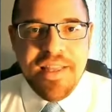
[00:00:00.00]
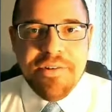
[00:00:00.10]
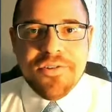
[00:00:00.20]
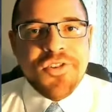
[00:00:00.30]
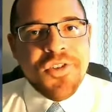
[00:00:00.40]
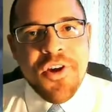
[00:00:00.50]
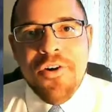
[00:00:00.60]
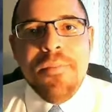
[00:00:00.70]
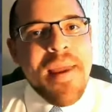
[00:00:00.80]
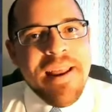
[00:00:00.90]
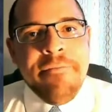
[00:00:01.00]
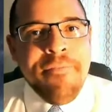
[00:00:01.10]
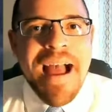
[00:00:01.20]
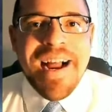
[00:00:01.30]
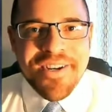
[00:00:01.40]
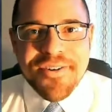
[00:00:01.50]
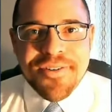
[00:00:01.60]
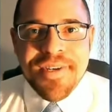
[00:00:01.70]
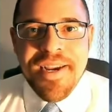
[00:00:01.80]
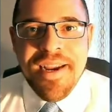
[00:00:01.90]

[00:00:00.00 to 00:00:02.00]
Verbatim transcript: there are so many factors